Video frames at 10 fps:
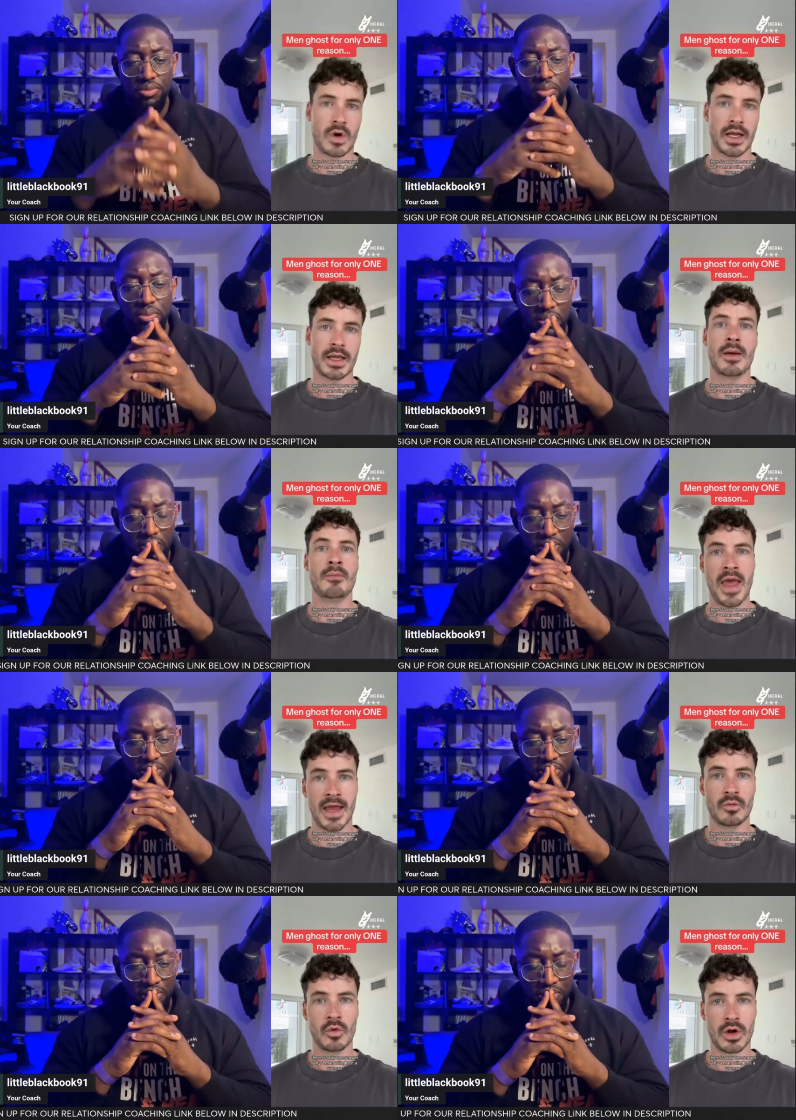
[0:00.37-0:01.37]
Speaker 1: a
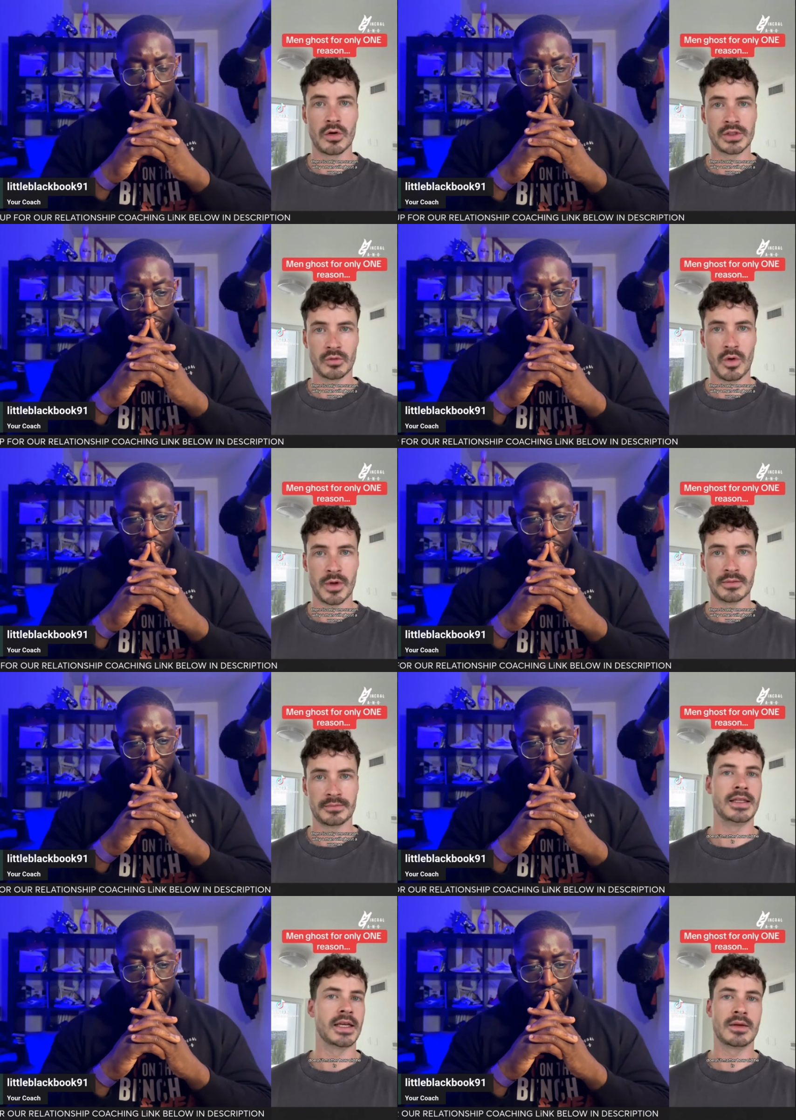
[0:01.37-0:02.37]
man will ghost a woman.
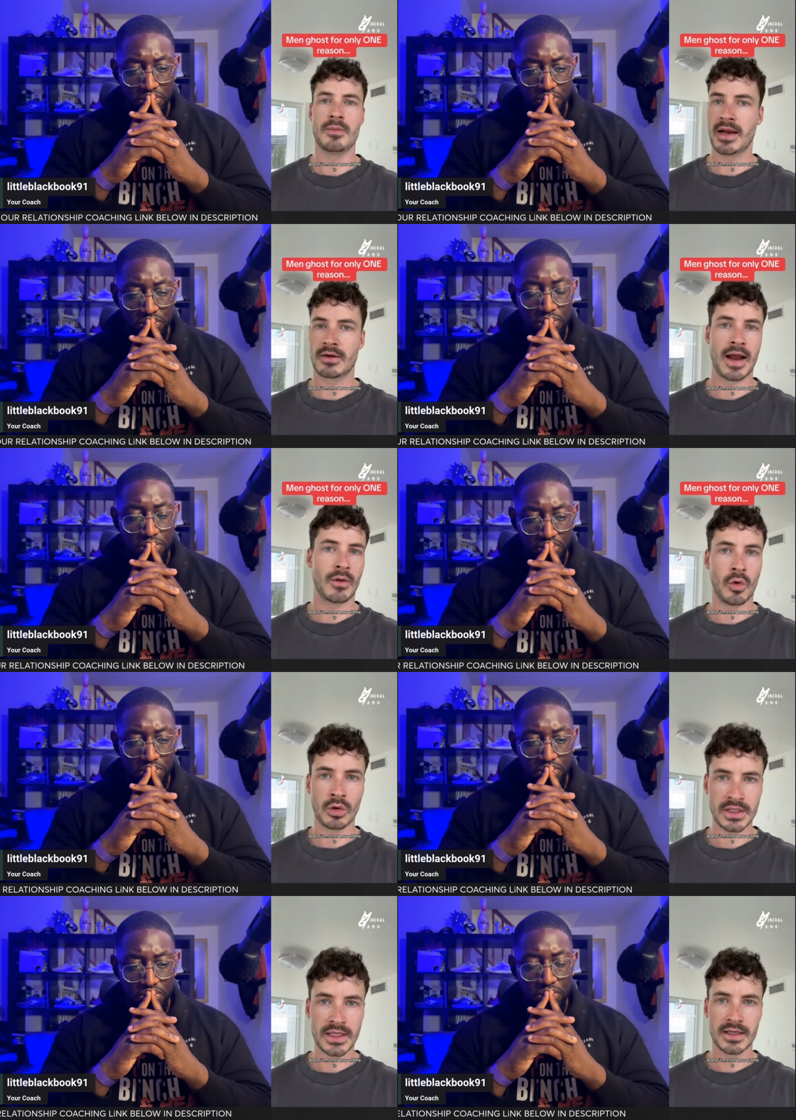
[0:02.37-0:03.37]
It doesn't matter how
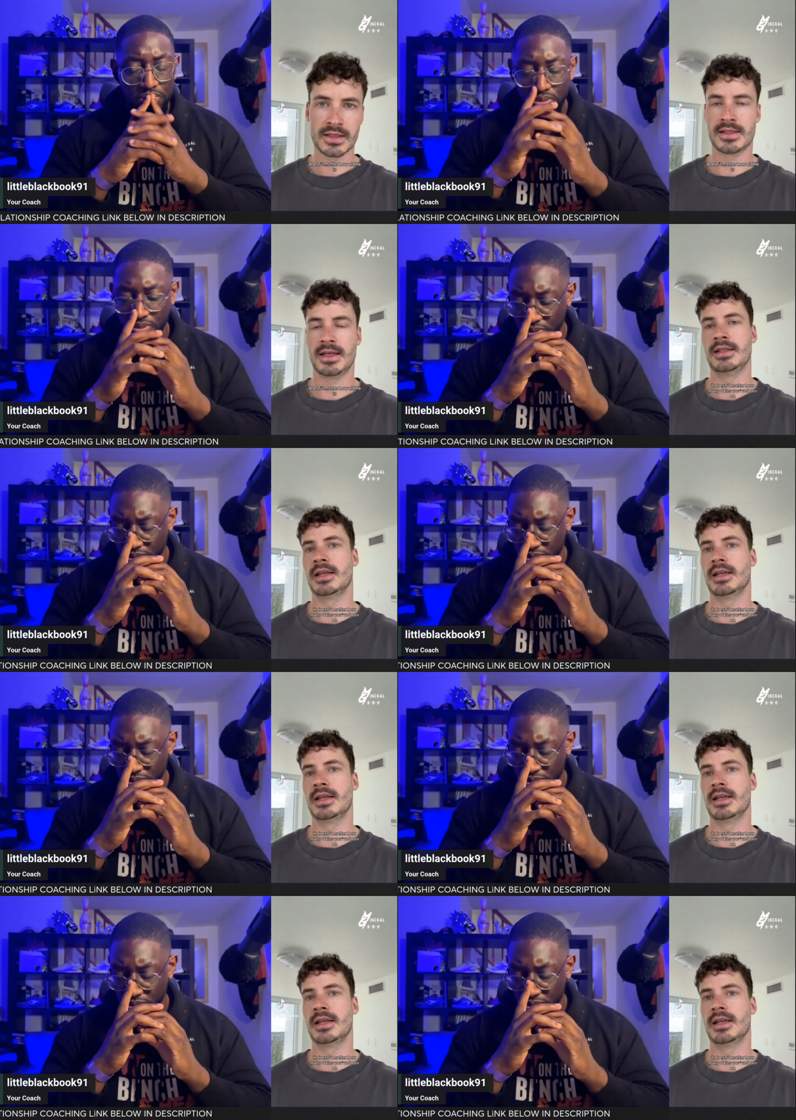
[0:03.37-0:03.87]
old he is. It